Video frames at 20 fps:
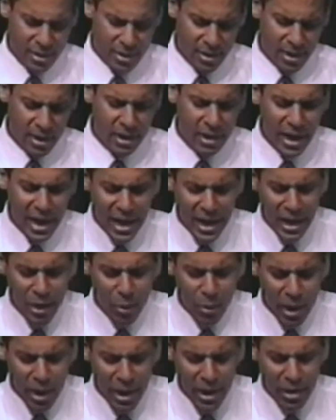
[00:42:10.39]
in any
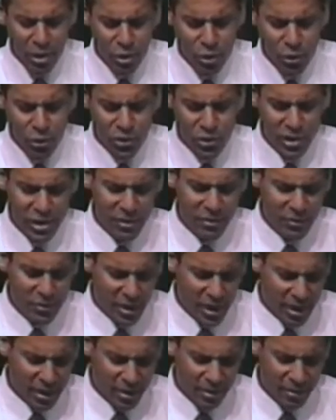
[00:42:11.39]
way you see
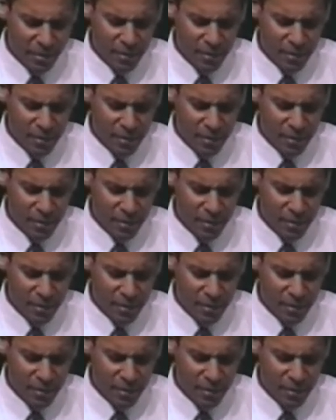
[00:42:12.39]
fit.